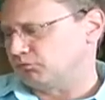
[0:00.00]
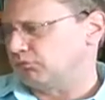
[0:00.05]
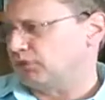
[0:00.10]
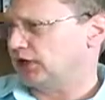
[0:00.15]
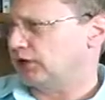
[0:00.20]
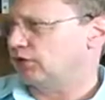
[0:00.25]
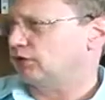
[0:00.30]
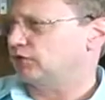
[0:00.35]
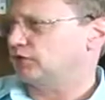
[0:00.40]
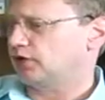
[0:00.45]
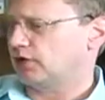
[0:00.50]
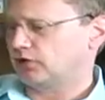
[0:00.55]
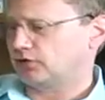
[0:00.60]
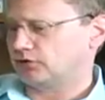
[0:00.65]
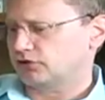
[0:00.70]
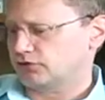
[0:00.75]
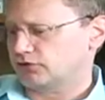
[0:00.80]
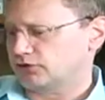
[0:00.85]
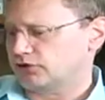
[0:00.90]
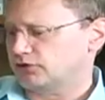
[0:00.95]
medical
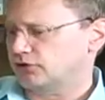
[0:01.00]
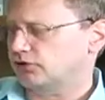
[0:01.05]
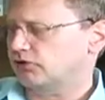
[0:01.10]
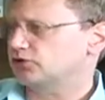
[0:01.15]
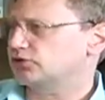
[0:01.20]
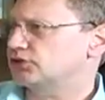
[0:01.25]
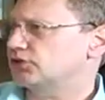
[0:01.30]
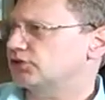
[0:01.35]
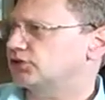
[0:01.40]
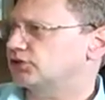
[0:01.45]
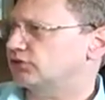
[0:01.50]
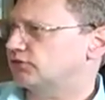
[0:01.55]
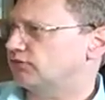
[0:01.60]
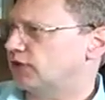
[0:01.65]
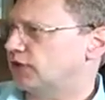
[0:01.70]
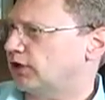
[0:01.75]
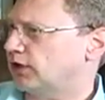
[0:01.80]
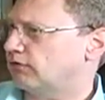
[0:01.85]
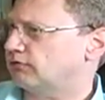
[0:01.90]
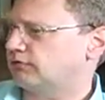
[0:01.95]
doctors, nurses,
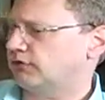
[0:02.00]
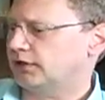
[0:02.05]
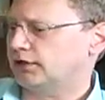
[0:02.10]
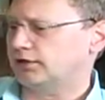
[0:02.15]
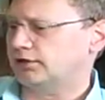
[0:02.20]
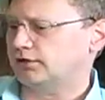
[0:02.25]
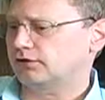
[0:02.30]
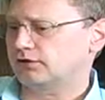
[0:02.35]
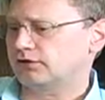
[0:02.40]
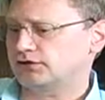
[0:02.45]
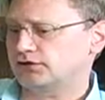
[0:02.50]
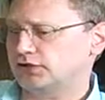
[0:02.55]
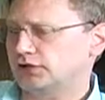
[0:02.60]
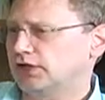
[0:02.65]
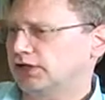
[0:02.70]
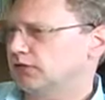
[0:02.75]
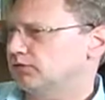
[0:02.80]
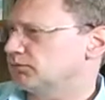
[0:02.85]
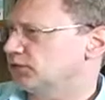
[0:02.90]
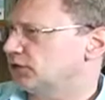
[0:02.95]
firefighters,
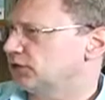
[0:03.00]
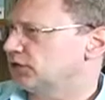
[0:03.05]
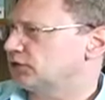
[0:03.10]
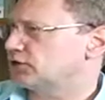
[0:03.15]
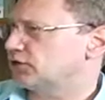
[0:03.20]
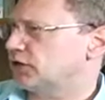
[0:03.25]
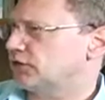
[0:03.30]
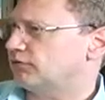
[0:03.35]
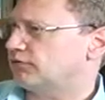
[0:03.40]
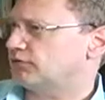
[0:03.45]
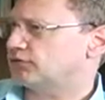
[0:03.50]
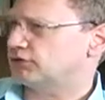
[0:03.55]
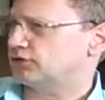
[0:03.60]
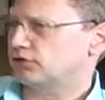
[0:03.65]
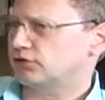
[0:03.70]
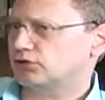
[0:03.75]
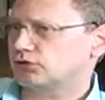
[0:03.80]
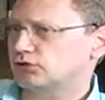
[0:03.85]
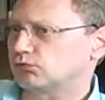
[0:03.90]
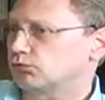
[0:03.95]
police
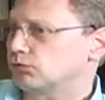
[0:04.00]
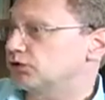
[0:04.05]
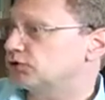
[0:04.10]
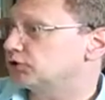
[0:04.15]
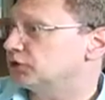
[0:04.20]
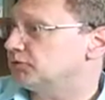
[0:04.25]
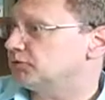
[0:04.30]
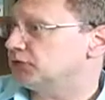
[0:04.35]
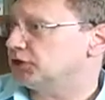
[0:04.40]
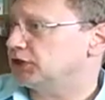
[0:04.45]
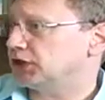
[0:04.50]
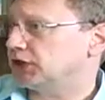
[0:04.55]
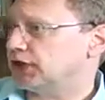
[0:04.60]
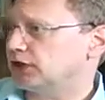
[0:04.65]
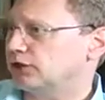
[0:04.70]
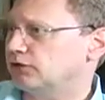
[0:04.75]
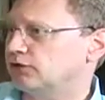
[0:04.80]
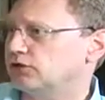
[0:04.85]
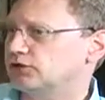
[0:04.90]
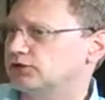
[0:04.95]
officers, risk
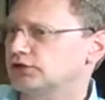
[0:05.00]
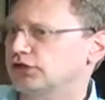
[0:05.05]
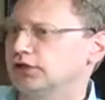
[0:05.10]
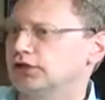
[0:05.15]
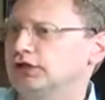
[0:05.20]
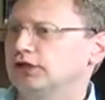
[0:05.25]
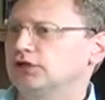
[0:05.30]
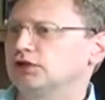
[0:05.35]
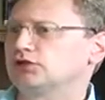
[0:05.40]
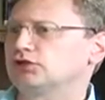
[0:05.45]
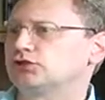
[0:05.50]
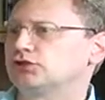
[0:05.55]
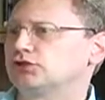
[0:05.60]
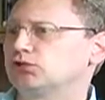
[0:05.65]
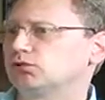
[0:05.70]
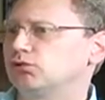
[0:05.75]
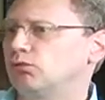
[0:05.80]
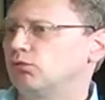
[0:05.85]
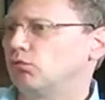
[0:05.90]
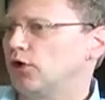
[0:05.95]
communicators
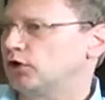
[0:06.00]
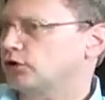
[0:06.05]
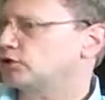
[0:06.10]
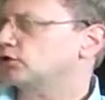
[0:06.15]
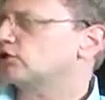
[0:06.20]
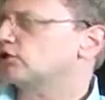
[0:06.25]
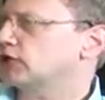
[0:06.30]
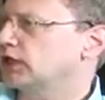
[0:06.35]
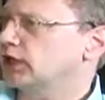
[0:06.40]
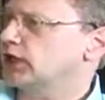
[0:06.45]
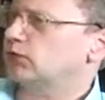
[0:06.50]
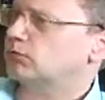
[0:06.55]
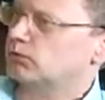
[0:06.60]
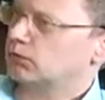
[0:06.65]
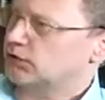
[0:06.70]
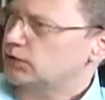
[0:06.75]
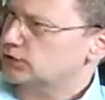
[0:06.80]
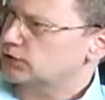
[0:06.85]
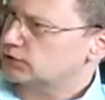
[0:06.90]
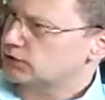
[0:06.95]
to understand
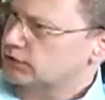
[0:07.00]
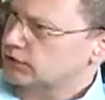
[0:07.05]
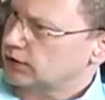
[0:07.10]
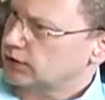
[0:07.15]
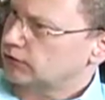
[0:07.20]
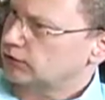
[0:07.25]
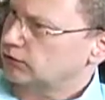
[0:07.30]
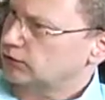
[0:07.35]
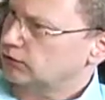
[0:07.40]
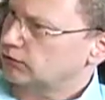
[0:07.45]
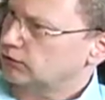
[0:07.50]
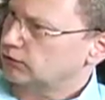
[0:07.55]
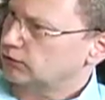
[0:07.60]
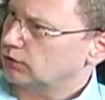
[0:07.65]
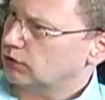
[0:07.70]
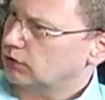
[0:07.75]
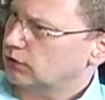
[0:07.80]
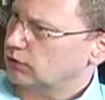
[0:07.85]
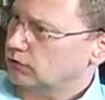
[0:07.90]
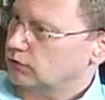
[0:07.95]
what each of the other
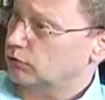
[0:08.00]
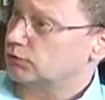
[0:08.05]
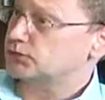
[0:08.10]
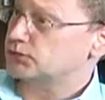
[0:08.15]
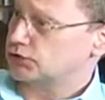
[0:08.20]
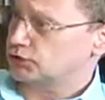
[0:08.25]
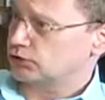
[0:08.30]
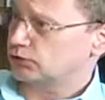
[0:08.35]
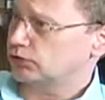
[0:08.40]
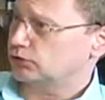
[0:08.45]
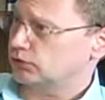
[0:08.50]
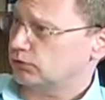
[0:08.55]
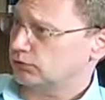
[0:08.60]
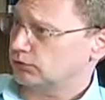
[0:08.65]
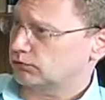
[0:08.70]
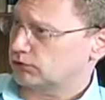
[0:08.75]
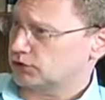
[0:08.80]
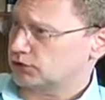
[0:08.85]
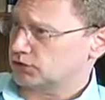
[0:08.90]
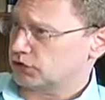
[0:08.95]
uh, groups do
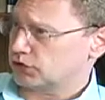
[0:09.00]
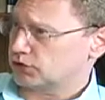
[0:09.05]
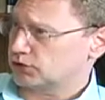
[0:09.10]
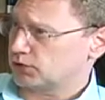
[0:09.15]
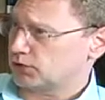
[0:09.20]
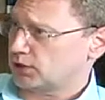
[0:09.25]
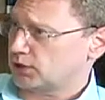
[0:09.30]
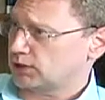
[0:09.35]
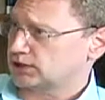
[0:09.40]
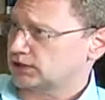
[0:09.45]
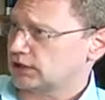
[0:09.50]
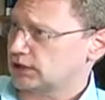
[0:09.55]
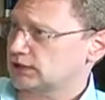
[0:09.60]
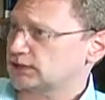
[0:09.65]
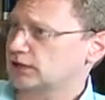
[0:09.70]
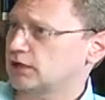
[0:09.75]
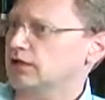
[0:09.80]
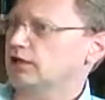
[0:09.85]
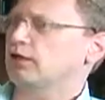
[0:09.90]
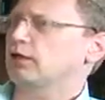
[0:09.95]
in a response
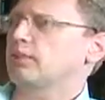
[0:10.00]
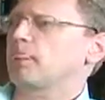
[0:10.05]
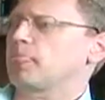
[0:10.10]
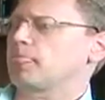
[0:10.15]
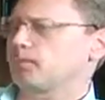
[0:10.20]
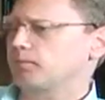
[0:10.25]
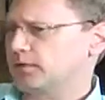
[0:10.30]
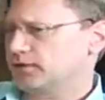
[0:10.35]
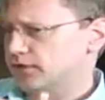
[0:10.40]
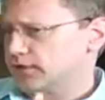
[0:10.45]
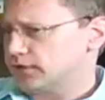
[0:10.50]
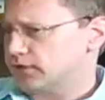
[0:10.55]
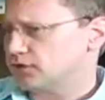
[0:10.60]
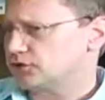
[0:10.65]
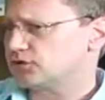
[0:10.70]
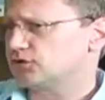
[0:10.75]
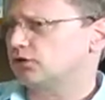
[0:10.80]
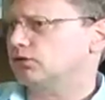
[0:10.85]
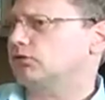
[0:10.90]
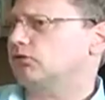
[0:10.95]
process but then
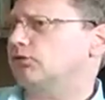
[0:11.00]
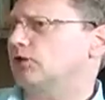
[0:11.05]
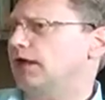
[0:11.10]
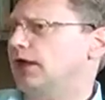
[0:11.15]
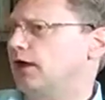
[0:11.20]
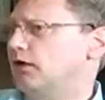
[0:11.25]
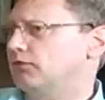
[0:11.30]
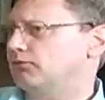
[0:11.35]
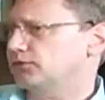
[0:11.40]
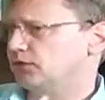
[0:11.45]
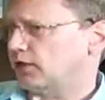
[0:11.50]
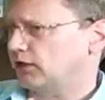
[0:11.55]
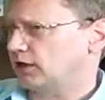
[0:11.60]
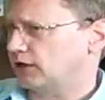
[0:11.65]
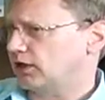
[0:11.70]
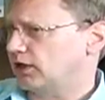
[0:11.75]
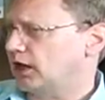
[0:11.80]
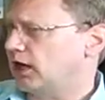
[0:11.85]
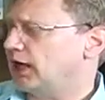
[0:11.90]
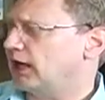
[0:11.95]
also help to
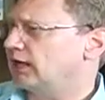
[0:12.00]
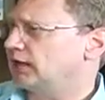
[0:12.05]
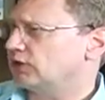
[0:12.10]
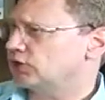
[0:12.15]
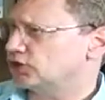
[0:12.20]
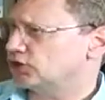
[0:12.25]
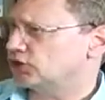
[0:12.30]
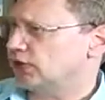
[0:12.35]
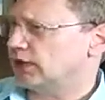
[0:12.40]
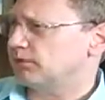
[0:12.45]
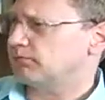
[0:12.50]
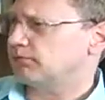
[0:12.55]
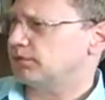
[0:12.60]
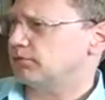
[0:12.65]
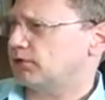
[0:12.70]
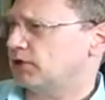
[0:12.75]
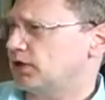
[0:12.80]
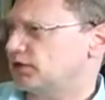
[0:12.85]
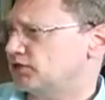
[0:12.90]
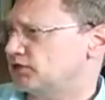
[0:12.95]
guide and shape
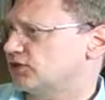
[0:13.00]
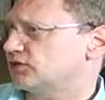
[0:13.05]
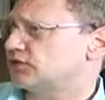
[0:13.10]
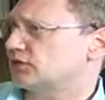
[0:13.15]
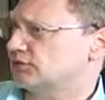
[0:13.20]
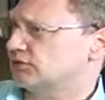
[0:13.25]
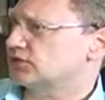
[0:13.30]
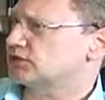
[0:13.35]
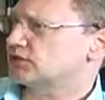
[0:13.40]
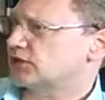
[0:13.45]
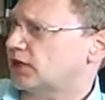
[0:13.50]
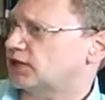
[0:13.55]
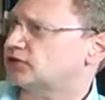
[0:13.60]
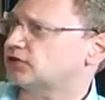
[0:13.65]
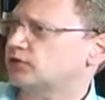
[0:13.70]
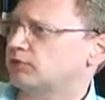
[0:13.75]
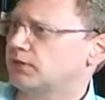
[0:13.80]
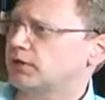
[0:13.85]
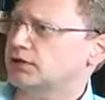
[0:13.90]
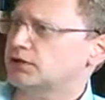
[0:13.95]
the process of
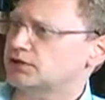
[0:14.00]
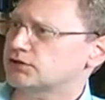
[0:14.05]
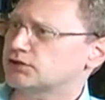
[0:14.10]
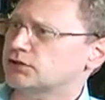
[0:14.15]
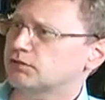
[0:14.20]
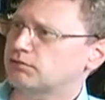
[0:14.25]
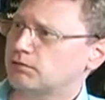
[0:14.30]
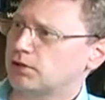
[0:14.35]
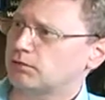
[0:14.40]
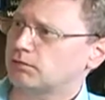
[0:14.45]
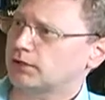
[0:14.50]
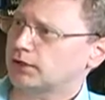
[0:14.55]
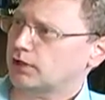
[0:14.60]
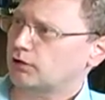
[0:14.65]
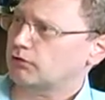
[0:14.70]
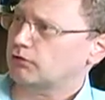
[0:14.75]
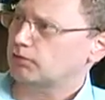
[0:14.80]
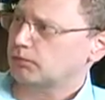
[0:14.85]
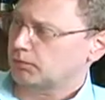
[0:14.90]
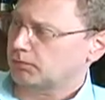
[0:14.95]
disaster medicine and public
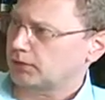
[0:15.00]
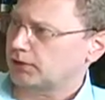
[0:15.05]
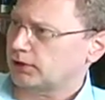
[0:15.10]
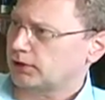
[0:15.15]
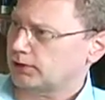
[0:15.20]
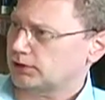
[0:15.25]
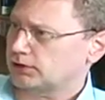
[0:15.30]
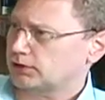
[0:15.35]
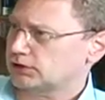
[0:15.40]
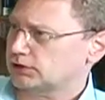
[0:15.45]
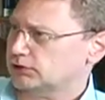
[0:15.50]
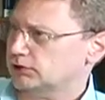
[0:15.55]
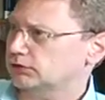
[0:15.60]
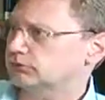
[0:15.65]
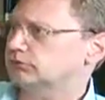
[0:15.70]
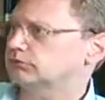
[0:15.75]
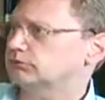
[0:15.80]
health preparedness.